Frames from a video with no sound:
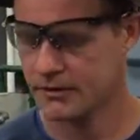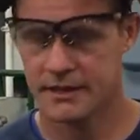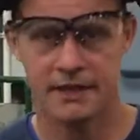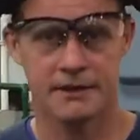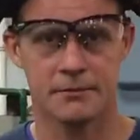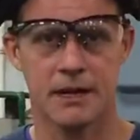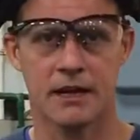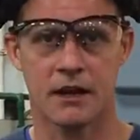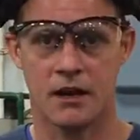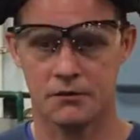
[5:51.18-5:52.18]
take these
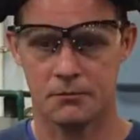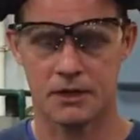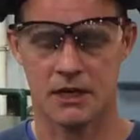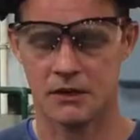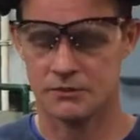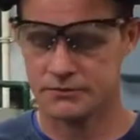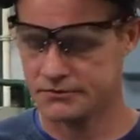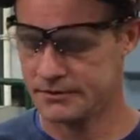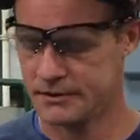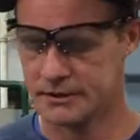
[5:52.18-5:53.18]
back off because
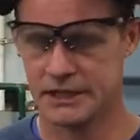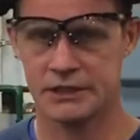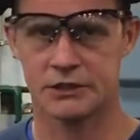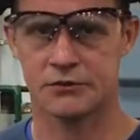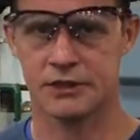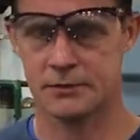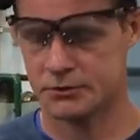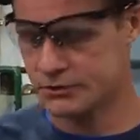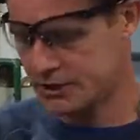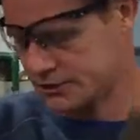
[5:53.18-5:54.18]
it's easier for
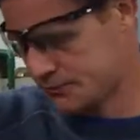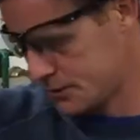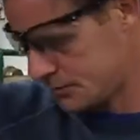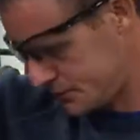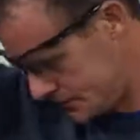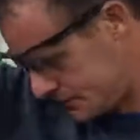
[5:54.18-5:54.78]
demonstration purposes.